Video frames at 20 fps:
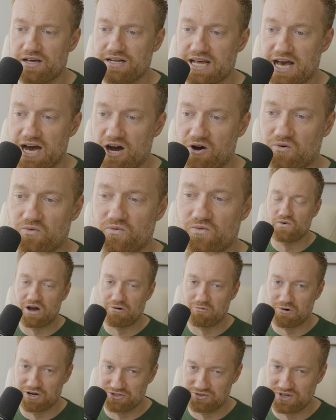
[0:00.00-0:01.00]
Now,
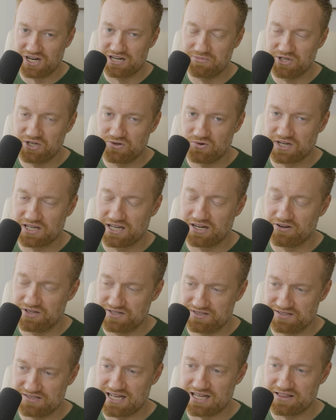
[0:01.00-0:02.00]
I want to try to be quick here.
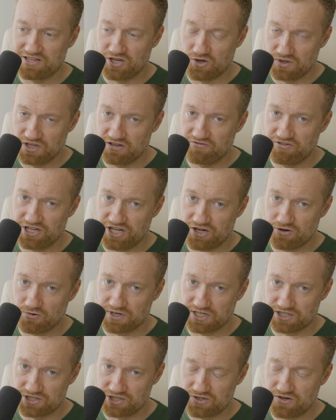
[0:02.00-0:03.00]
This is not the only video we're
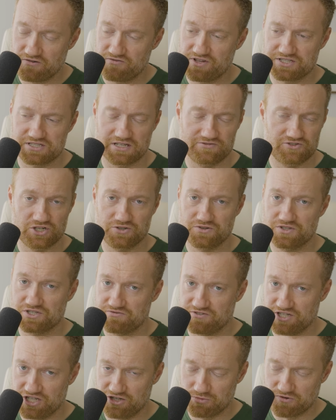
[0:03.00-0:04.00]
going to show of this. I've showed
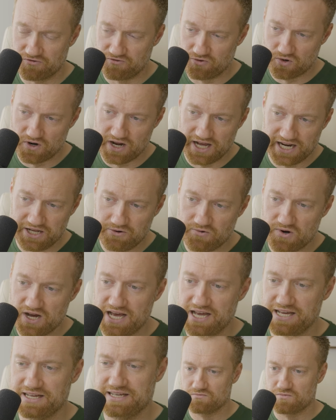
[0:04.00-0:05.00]
this video before
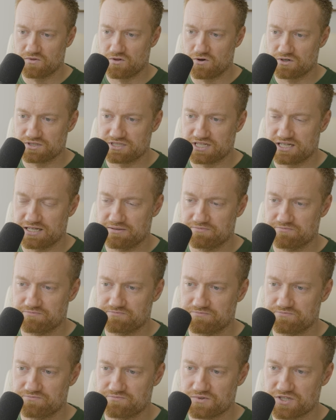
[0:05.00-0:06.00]
anyway.
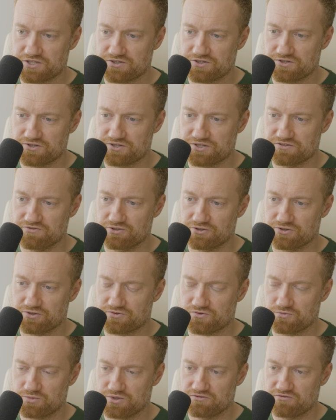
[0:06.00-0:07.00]
Longtime listeners and
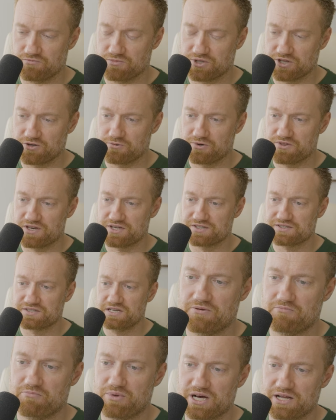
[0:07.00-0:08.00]
viewers will be familiar with this,
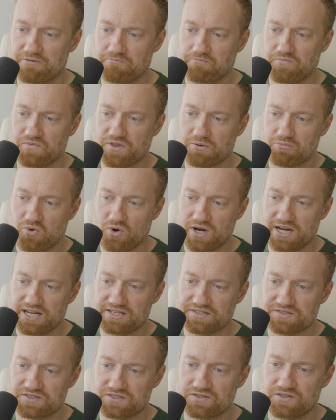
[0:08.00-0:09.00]
but the point
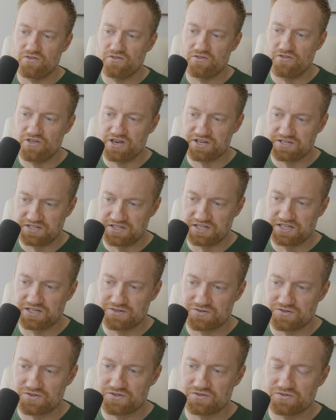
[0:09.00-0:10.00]
is, this
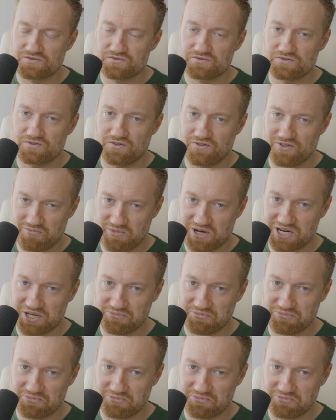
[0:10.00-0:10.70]
is the money